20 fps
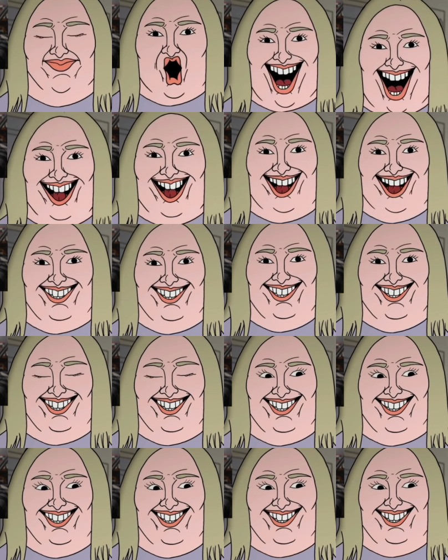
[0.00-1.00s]
You're kind of
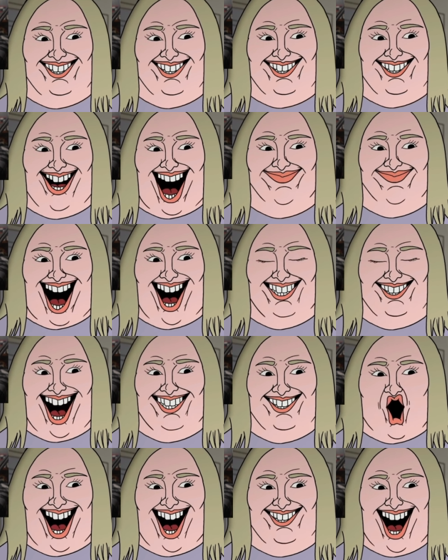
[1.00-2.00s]
well, going far there, someone's man.
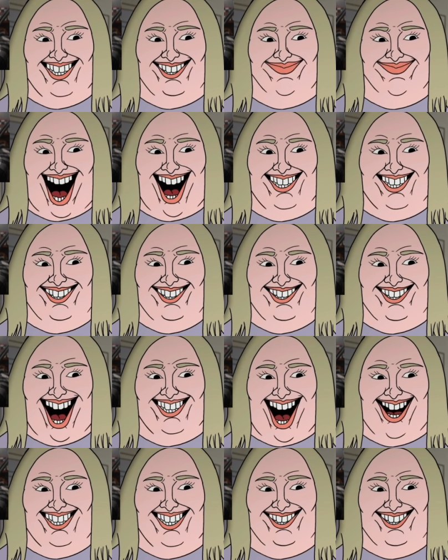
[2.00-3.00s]
Someone's been watching The Matrix